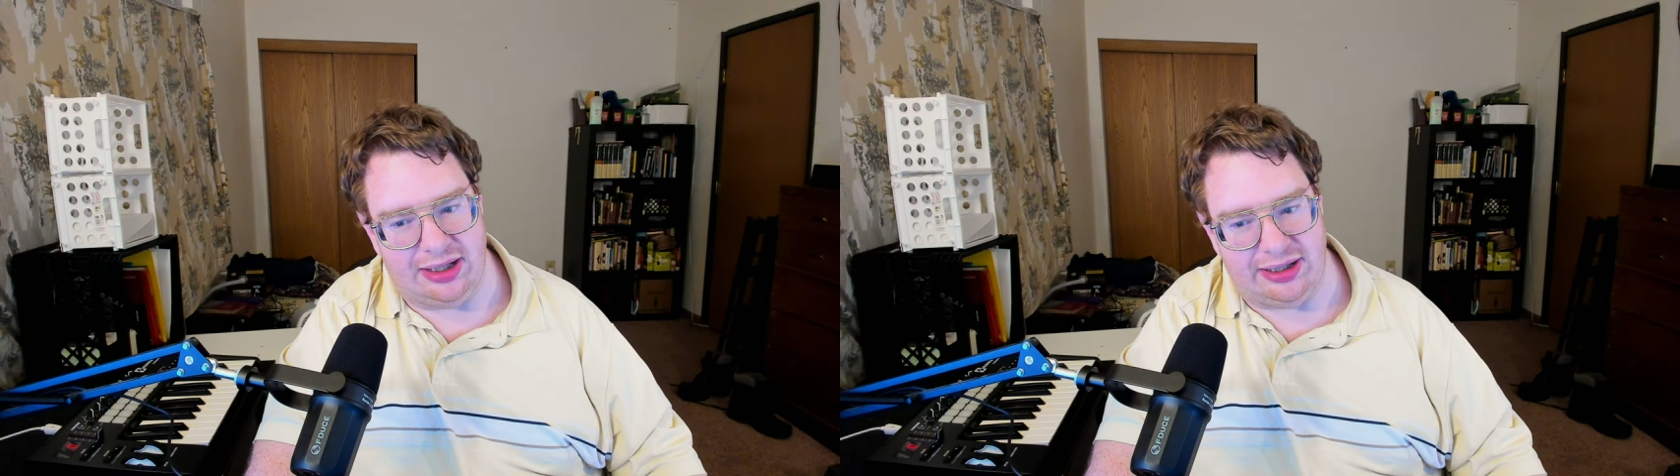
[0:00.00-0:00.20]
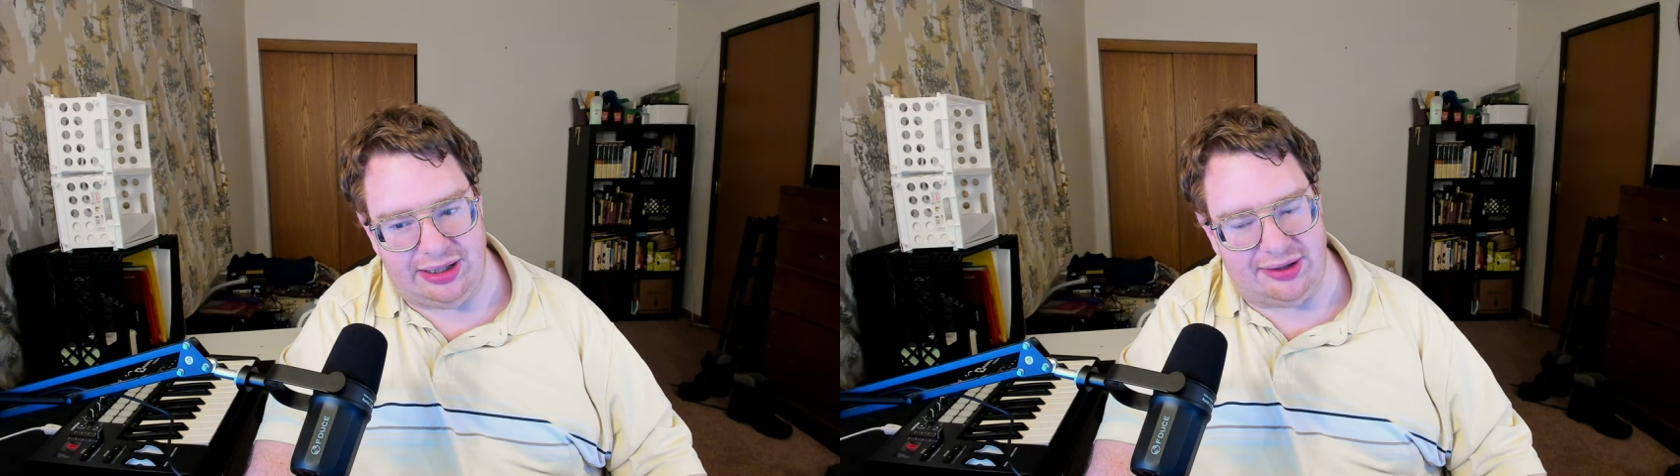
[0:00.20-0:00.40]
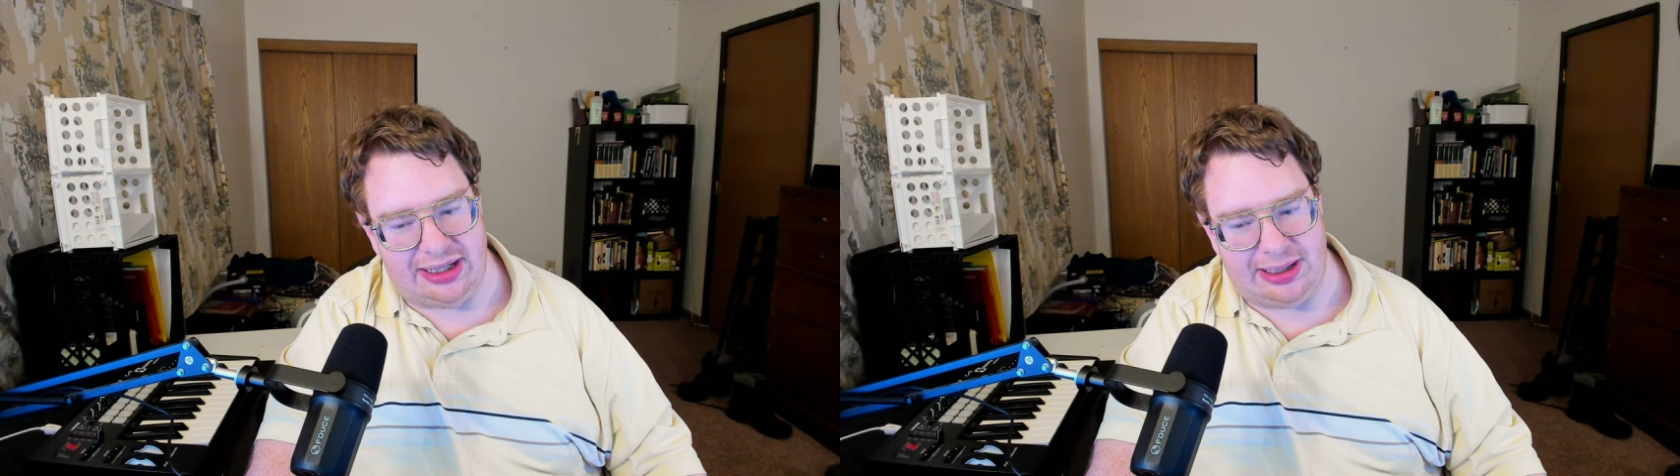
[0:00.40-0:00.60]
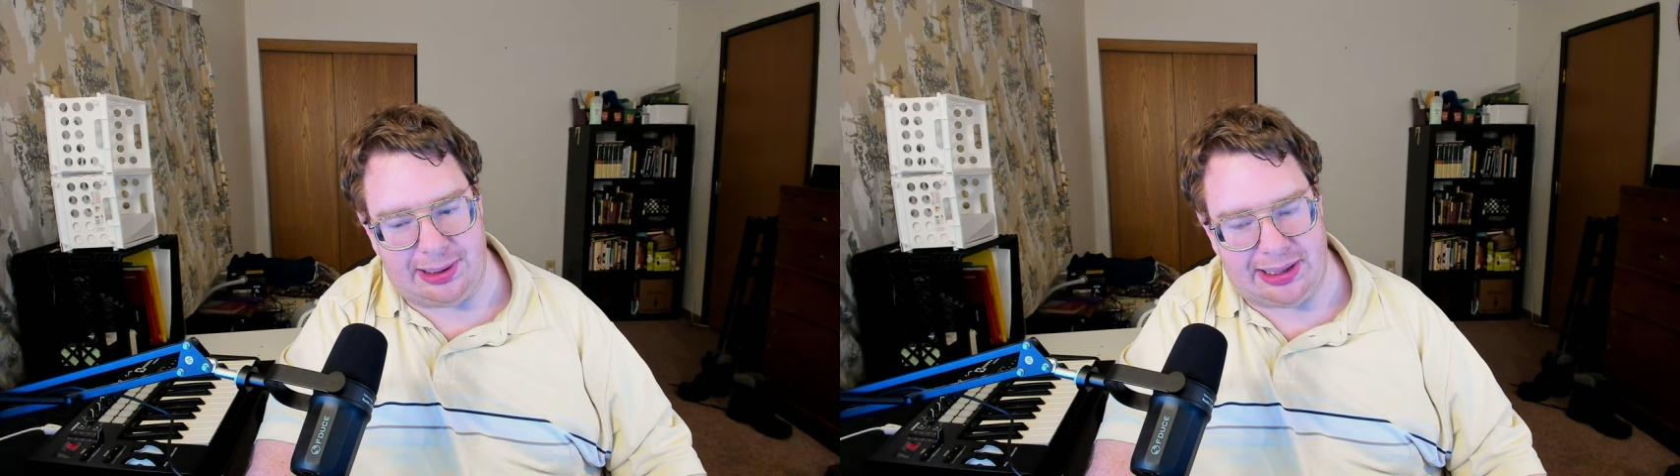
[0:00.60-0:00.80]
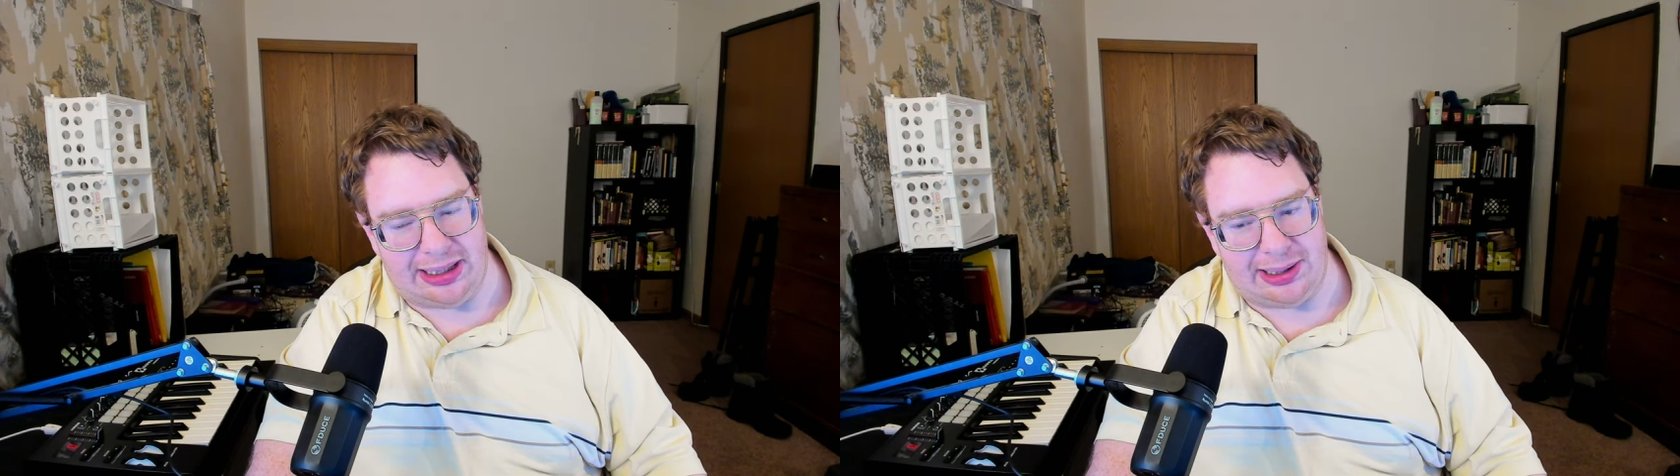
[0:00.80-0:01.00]
The United
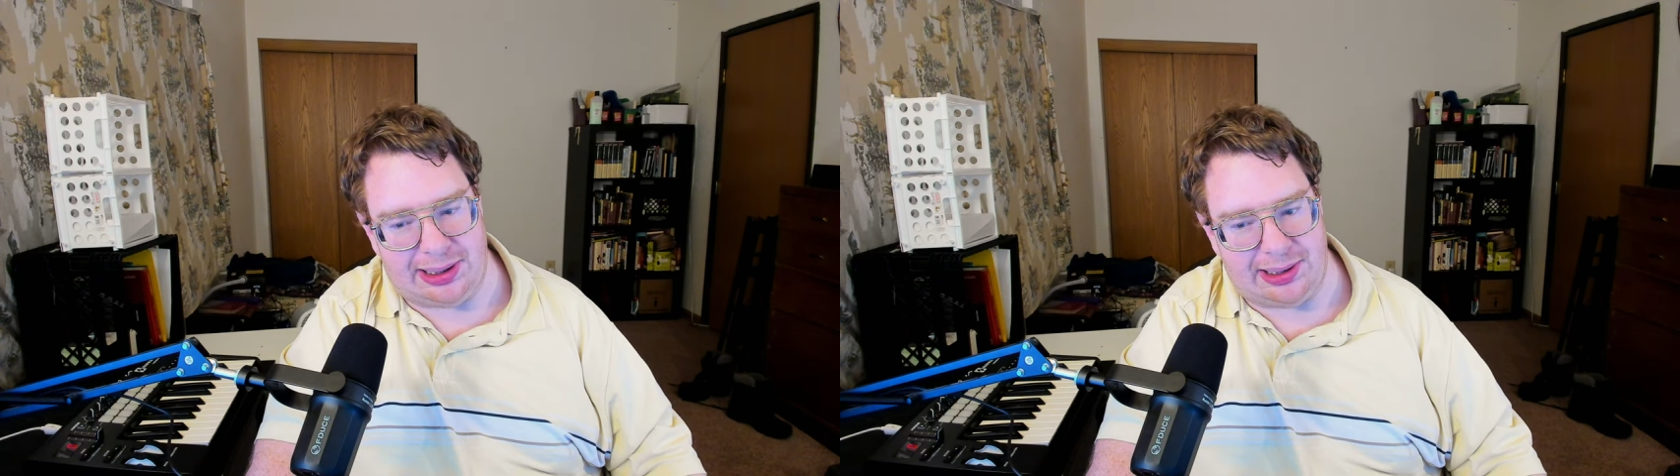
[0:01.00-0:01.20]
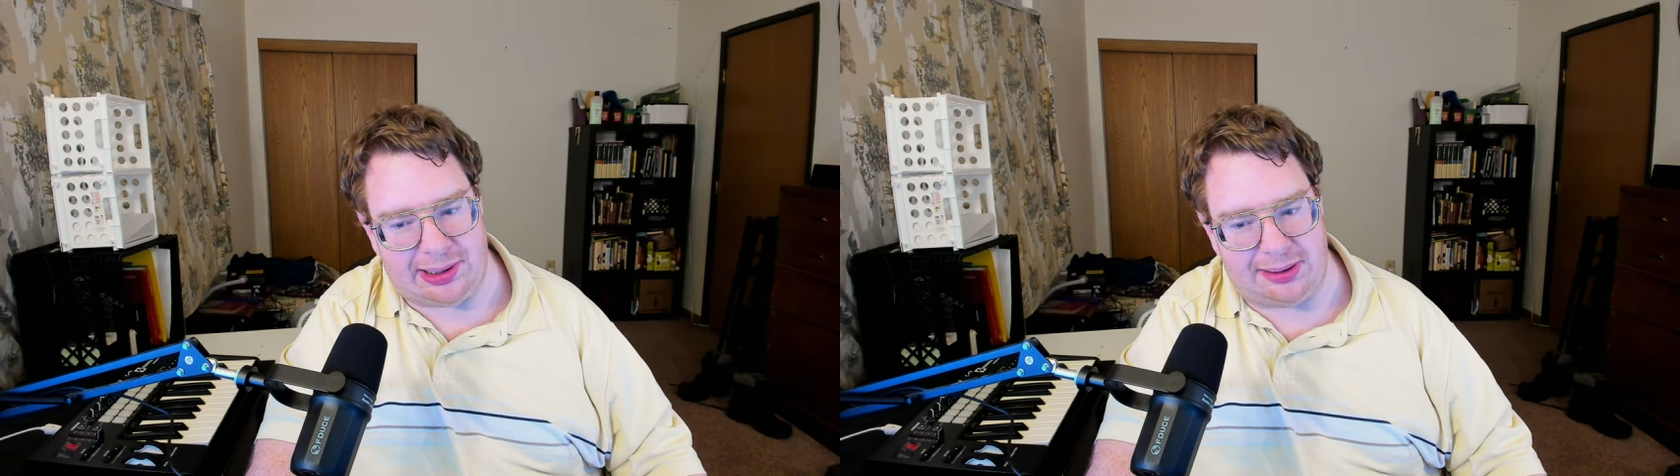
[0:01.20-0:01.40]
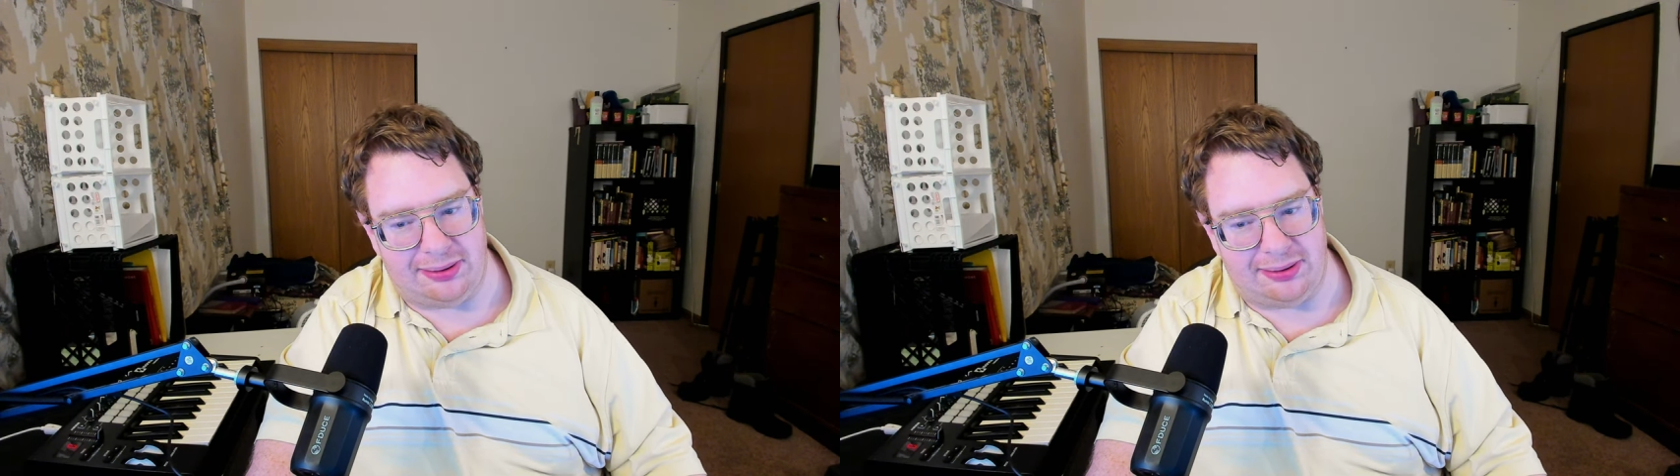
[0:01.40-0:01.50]
States is